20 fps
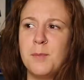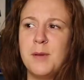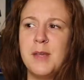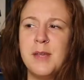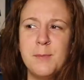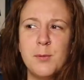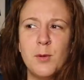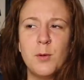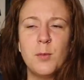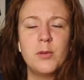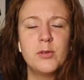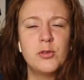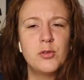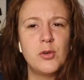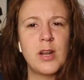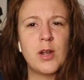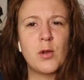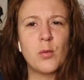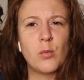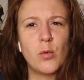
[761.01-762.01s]
People will
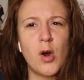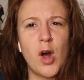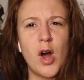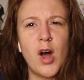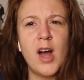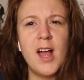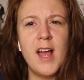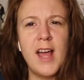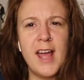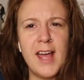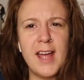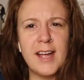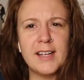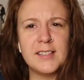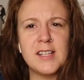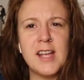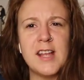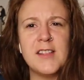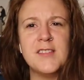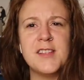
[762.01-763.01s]
drink raw
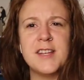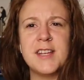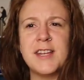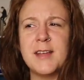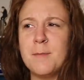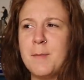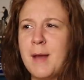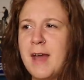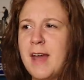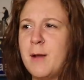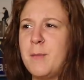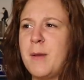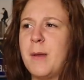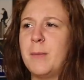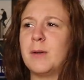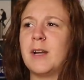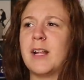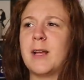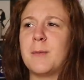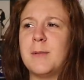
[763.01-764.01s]
eggs and then get mad at
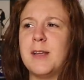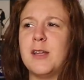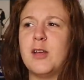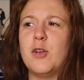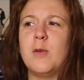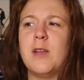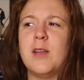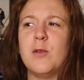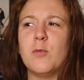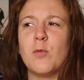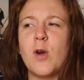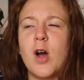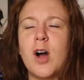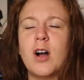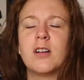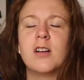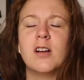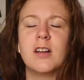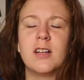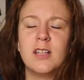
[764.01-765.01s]
people like me who eat
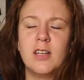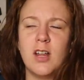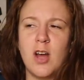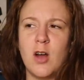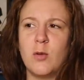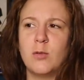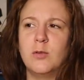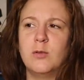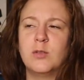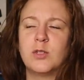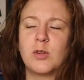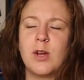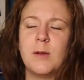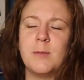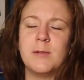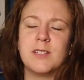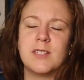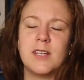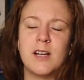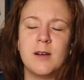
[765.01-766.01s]
raw cookie dough
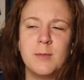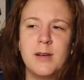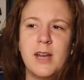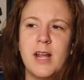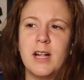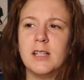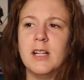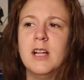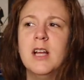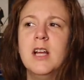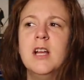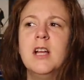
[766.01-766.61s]
screaming salmonella.